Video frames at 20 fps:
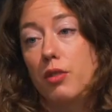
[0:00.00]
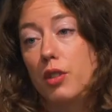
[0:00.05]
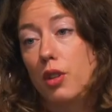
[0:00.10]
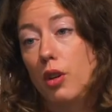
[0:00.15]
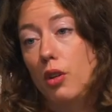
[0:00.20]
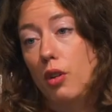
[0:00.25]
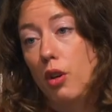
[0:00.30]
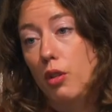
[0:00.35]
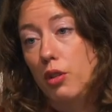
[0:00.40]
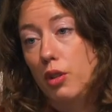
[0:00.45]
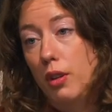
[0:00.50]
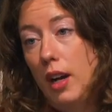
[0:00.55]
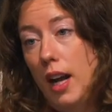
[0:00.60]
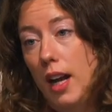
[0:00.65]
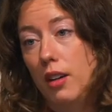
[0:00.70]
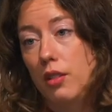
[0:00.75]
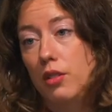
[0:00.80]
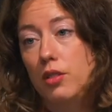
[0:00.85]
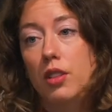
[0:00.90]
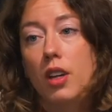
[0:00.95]
you don't own your
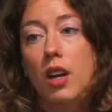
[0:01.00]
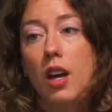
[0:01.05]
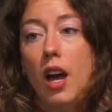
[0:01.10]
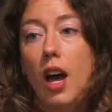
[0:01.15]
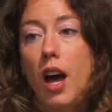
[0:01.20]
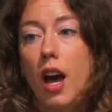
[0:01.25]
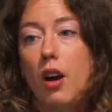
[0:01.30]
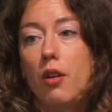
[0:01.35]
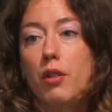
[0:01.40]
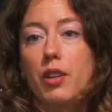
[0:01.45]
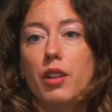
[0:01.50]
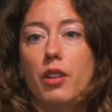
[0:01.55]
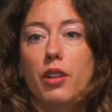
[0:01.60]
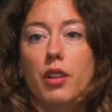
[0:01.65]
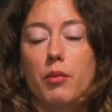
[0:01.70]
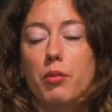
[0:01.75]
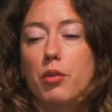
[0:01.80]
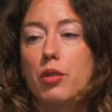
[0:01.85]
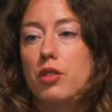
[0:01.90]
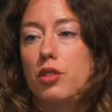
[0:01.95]
house, how are you going
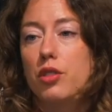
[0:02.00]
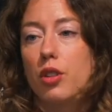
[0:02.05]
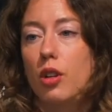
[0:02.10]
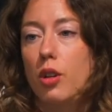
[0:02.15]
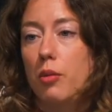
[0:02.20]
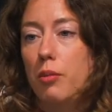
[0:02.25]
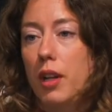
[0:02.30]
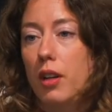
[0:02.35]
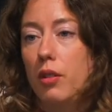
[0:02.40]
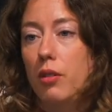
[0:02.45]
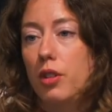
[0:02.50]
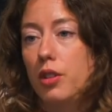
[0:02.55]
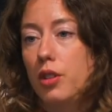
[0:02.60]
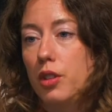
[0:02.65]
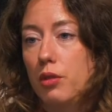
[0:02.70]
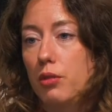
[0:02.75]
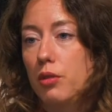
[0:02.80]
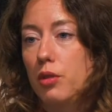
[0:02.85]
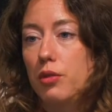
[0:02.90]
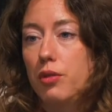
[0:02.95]
to put a solar panel on
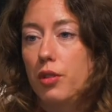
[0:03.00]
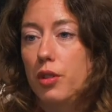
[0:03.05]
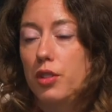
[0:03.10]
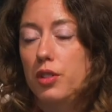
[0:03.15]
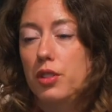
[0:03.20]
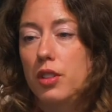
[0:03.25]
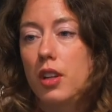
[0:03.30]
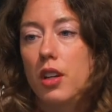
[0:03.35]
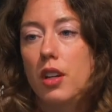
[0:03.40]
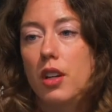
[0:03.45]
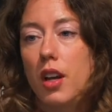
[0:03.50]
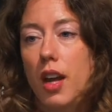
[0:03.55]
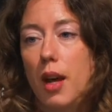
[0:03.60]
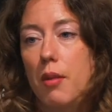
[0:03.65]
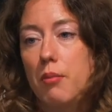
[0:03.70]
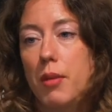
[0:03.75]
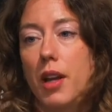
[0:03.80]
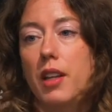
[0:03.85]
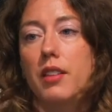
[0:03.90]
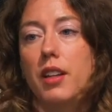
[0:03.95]
your roof or
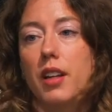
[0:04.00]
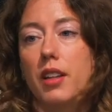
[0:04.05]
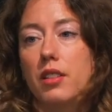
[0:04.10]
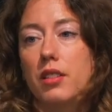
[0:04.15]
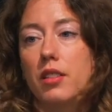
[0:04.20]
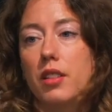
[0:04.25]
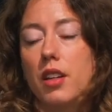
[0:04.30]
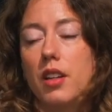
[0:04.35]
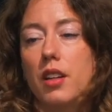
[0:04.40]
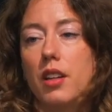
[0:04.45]
embed that?